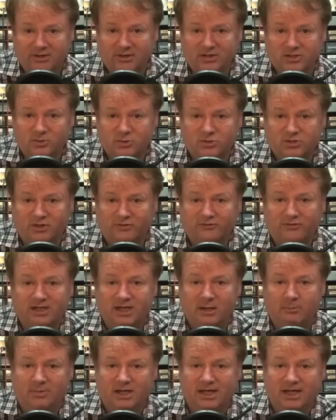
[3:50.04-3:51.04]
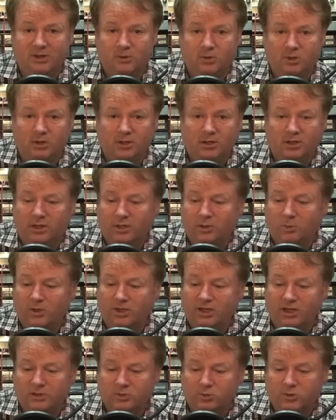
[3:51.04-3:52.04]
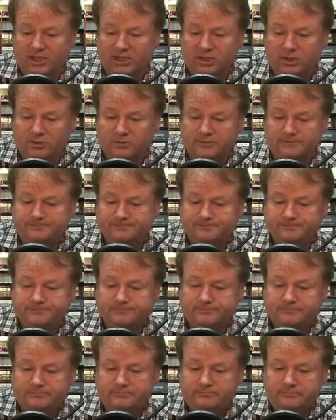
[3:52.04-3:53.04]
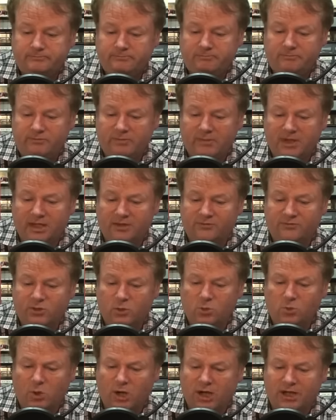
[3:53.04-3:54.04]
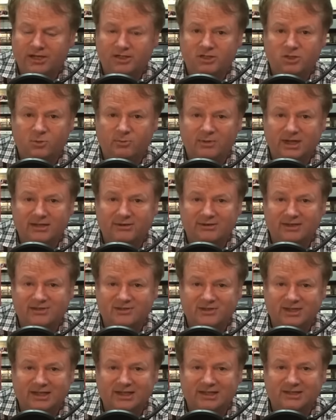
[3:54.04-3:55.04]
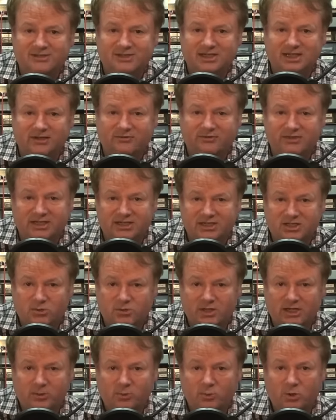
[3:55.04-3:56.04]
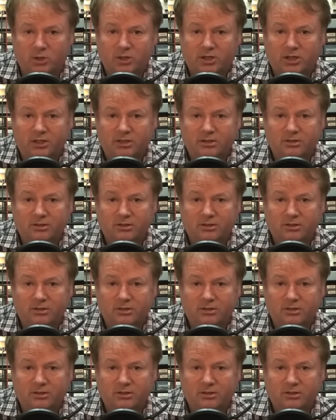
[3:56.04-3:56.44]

is something I made with Arduino. If you wanted to make this little TFT screen work,